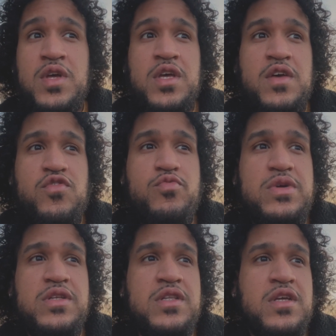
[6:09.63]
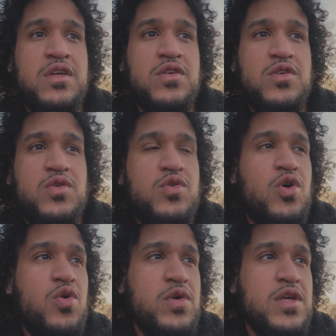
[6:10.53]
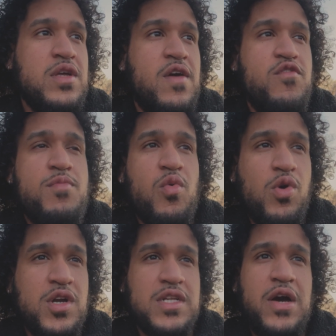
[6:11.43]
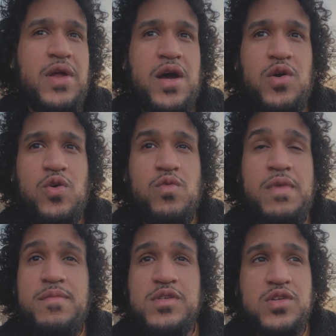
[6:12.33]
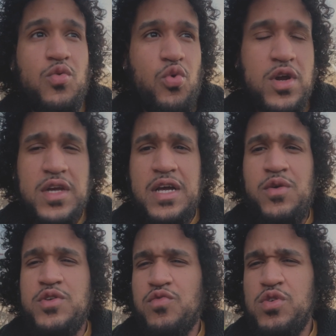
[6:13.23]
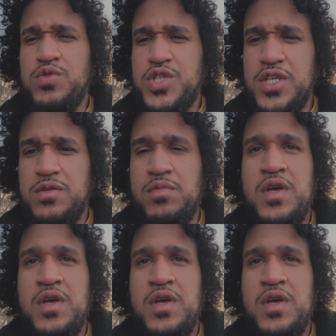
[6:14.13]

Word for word: if you've been you know going if you've been working out at home maybe start working out in a real gym